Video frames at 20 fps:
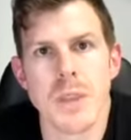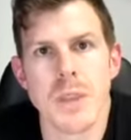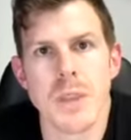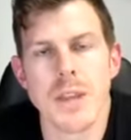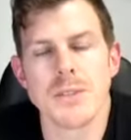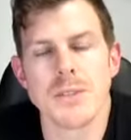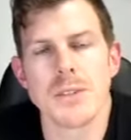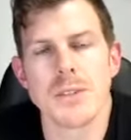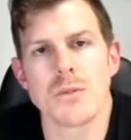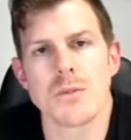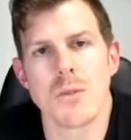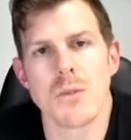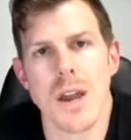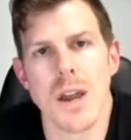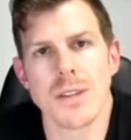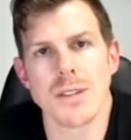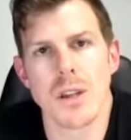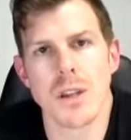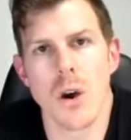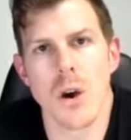Is this
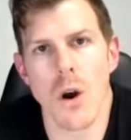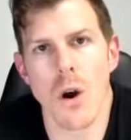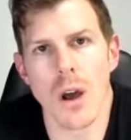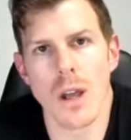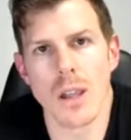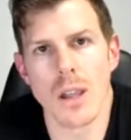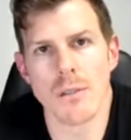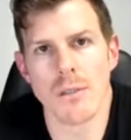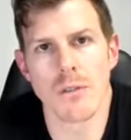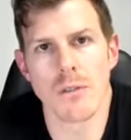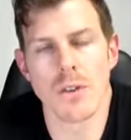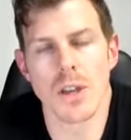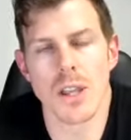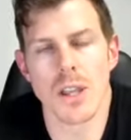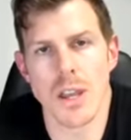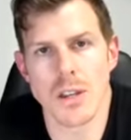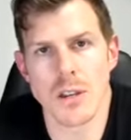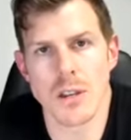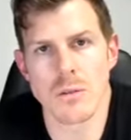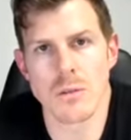raising a higher level of
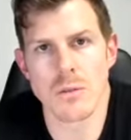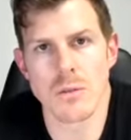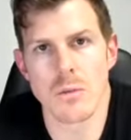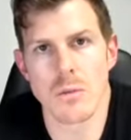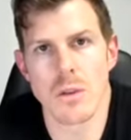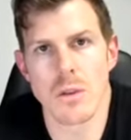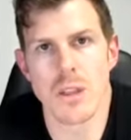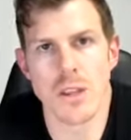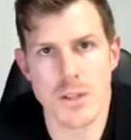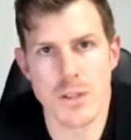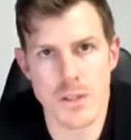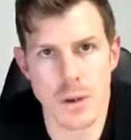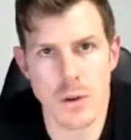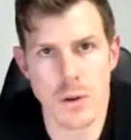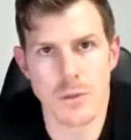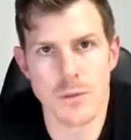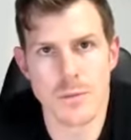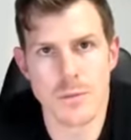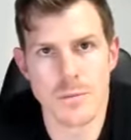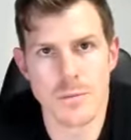connection within
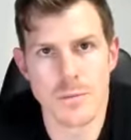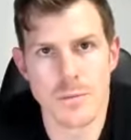yourself